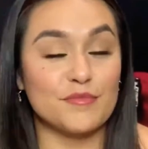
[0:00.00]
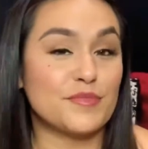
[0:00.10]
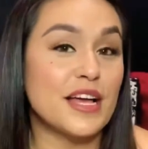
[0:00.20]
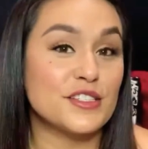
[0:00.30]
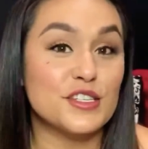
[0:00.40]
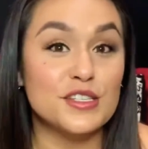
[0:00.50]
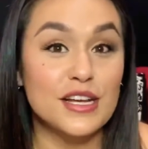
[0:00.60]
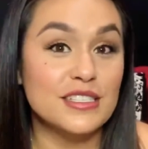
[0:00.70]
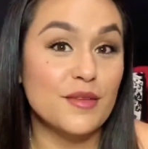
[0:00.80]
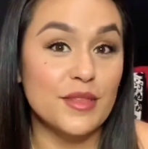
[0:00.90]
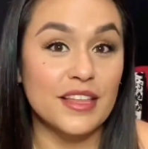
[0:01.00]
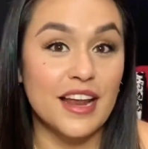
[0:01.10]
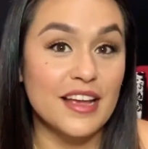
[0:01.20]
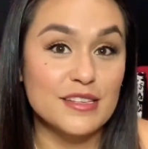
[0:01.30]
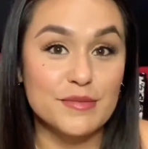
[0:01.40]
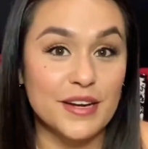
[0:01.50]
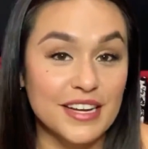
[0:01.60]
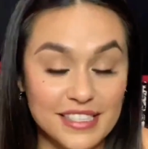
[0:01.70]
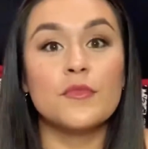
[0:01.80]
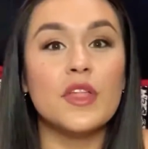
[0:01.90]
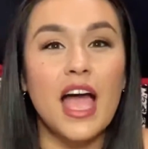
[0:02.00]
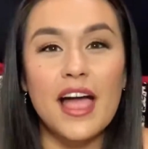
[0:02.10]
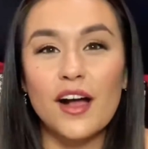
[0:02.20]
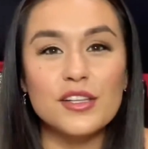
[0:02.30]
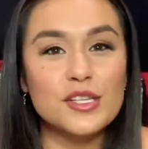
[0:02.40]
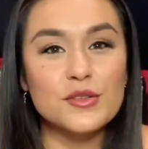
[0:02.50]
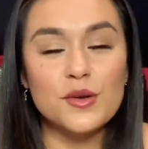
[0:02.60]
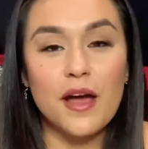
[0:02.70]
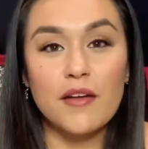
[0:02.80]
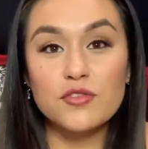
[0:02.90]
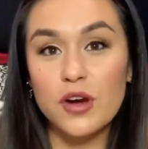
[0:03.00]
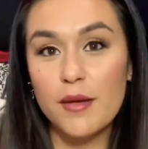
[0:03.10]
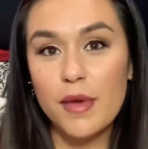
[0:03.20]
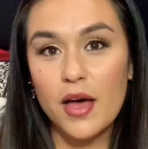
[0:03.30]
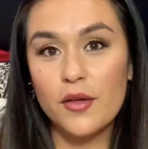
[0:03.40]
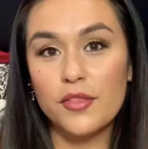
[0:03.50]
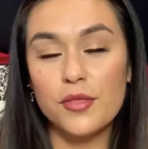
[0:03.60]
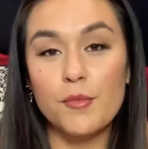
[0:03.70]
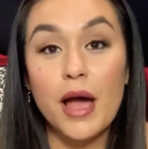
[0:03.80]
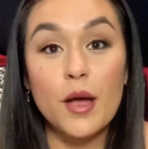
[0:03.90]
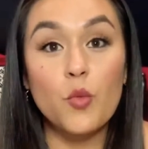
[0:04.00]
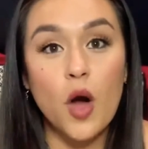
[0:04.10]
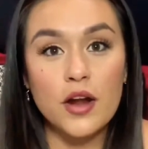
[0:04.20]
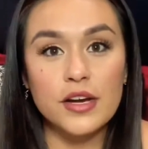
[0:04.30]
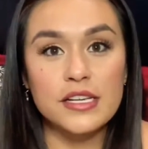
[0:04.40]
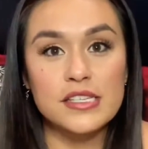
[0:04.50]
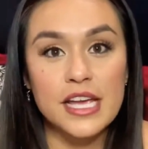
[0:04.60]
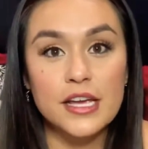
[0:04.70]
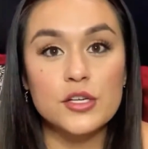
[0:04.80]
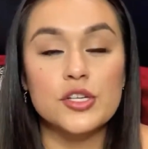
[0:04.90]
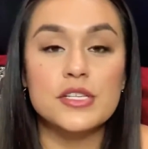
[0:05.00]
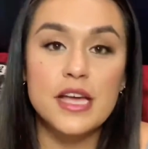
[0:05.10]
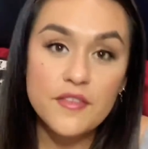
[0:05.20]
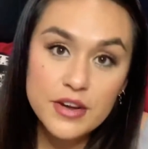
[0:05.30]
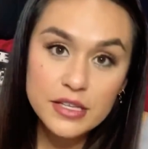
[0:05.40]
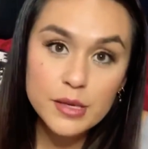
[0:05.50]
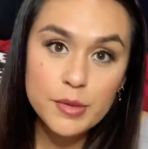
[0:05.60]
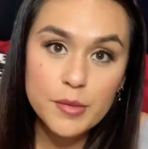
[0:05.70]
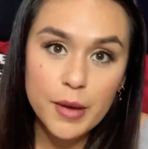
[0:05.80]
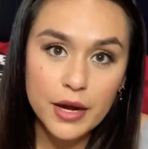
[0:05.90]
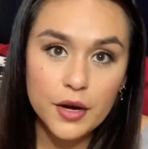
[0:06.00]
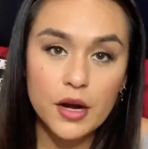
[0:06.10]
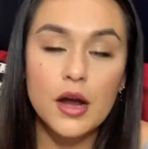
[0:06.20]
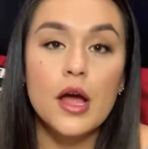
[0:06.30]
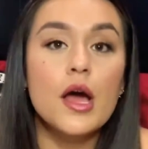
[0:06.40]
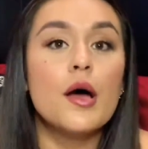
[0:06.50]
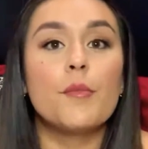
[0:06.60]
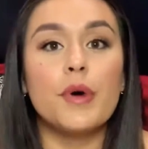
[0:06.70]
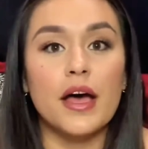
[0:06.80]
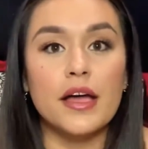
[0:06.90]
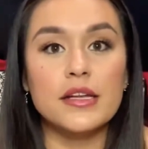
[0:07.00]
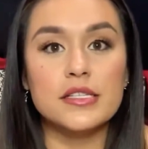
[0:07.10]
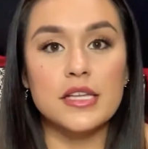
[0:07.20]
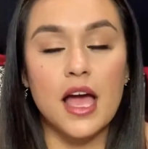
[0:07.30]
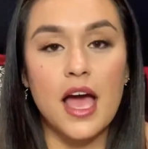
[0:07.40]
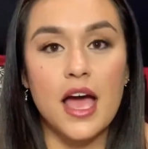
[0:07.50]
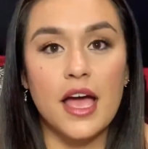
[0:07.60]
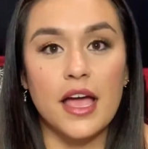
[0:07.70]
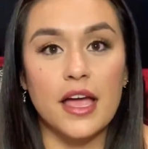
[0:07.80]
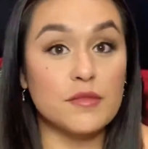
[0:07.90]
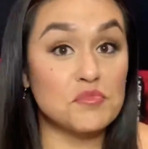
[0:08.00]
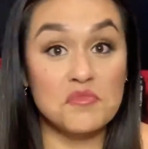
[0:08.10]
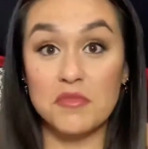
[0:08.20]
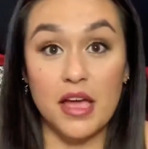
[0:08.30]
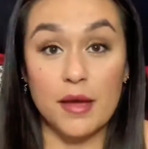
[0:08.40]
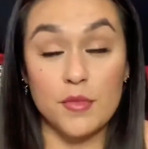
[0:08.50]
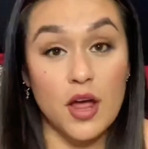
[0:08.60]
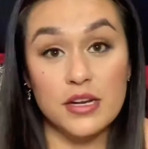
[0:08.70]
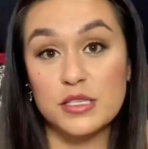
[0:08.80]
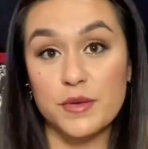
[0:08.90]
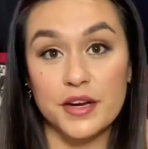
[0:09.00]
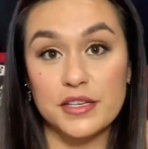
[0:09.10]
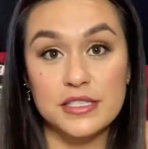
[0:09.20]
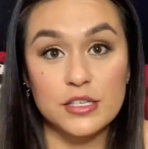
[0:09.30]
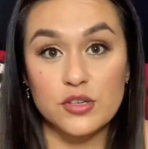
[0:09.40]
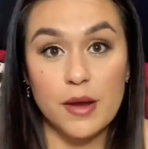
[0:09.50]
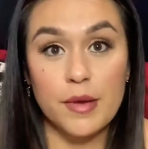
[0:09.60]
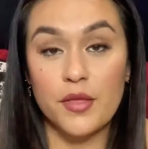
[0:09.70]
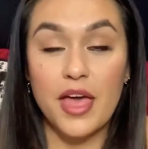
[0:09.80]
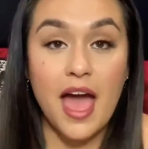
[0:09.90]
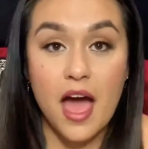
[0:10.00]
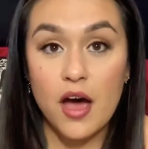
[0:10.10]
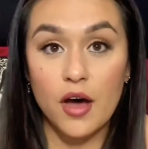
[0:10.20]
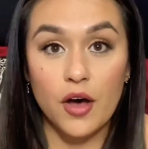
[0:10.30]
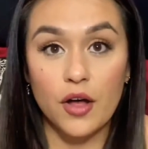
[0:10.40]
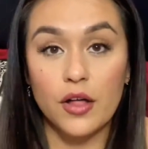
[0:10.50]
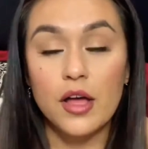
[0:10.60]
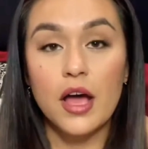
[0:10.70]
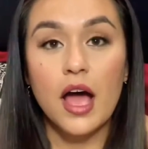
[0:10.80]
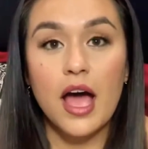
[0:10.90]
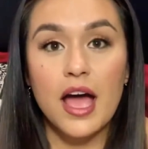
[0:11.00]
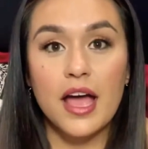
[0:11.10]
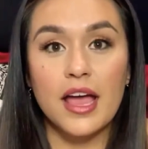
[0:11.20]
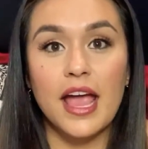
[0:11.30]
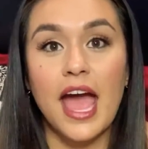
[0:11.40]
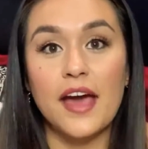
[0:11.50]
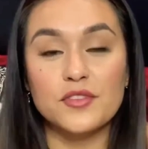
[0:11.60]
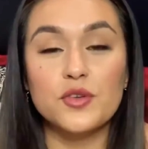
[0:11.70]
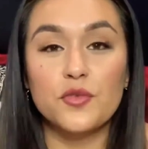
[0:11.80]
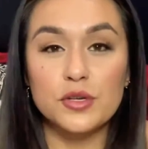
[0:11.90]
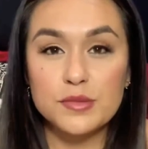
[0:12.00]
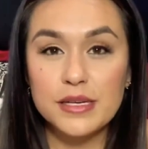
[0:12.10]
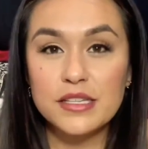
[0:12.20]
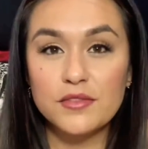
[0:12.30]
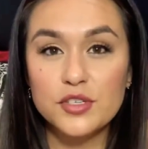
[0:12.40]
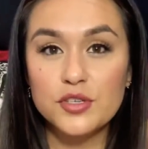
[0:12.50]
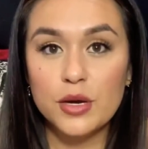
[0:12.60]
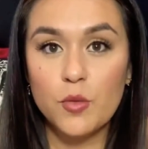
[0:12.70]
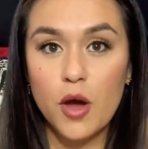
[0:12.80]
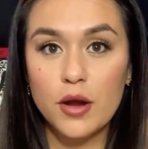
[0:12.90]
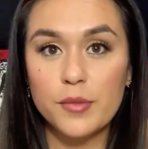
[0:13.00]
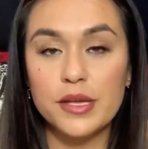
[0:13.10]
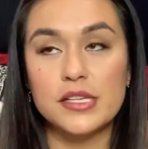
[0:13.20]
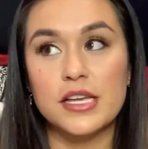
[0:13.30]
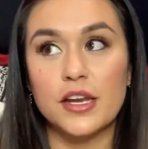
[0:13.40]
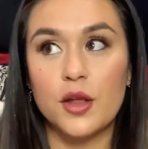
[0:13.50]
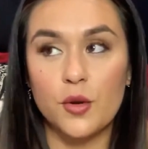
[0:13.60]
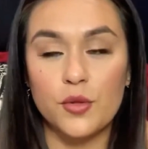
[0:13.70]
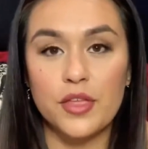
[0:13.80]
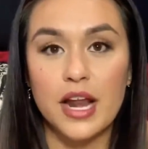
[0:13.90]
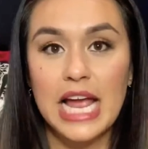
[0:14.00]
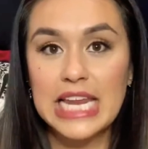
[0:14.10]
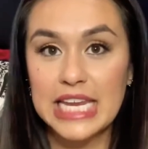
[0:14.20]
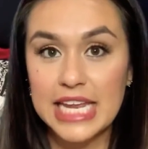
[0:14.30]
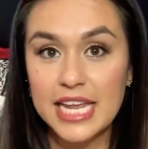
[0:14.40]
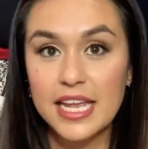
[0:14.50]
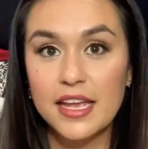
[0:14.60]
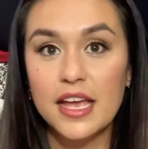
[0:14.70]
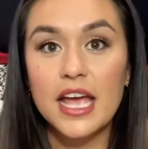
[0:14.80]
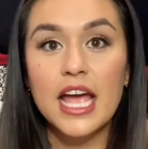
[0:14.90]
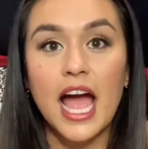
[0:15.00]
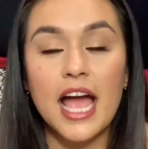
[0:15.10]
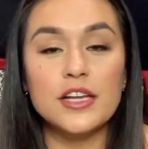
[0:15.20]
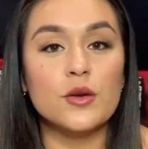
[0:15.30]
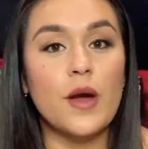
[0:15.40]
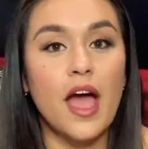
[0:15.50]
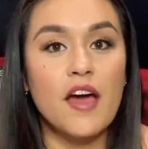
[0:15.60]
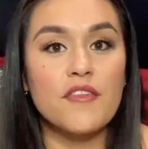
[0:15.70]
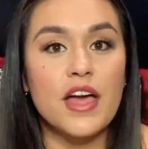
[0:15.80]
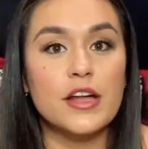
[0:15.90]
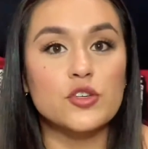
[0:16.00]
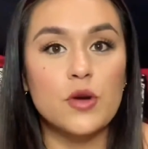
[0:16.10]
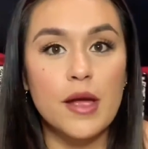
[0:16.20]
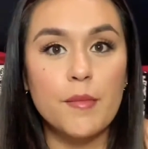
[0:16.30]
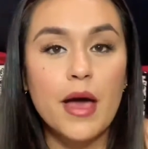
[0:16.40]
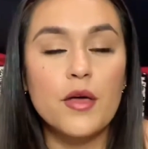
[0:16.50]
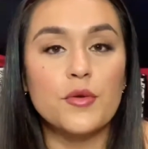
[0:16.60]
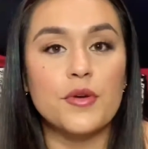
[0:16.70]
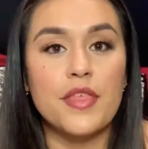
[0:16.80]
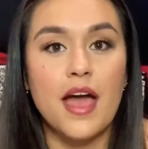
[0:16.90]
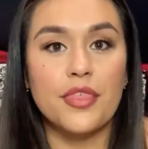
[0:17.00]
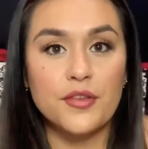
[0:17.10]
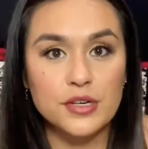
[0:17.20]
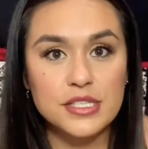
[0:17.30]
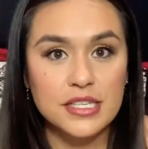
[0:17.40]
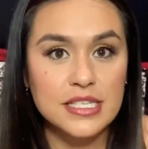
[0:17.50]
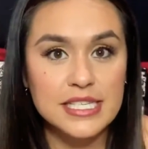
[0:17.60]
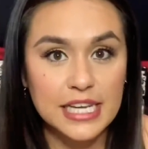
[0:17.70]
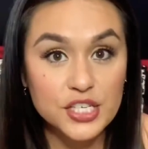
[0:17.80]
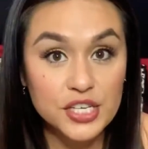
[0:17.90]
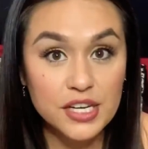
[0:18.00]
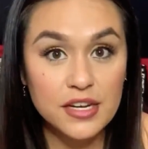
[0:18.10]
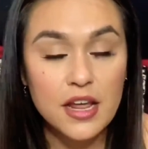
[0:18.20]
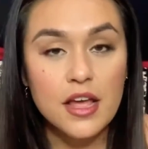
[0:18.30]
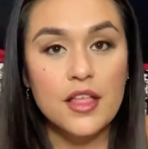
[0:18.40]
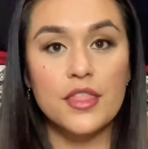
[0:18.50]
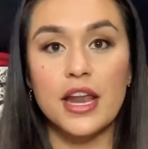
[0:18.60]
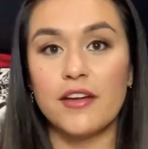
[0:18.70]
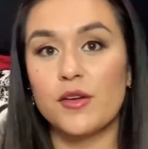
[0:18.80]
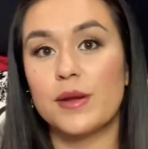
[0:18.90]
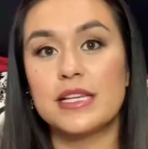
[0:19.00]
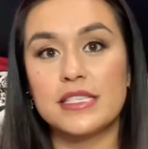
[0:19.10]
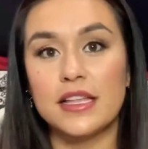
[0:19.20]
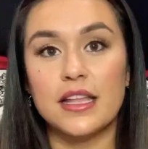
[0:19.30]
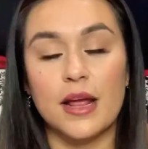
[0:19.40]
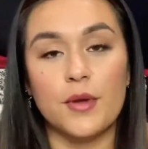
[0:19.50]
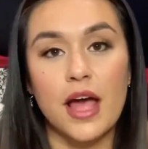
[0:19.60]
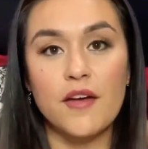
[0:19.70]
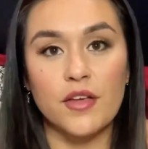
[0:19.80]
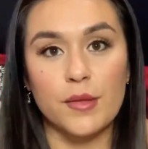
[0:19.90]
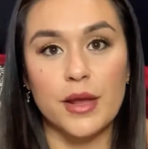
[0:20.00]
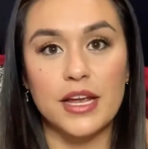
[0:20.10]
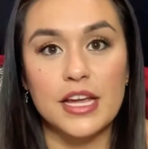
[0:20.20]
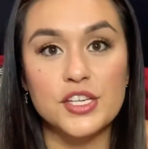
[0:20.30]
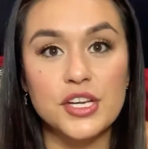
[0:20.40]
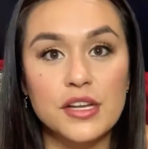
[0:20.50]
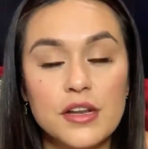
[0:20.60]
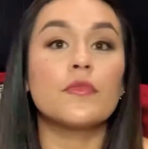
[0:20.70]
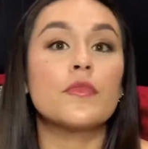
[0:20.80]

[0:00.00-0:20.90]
That's just not something that I experience. I also don't have dry mouth. My water intake should definitely be better, but I am not experiencing dry mouth at all. I have to force myself to drink water because I know that I need it. I don't have that dry mouth or that thirst sensation that everybody said that I would have on the medication.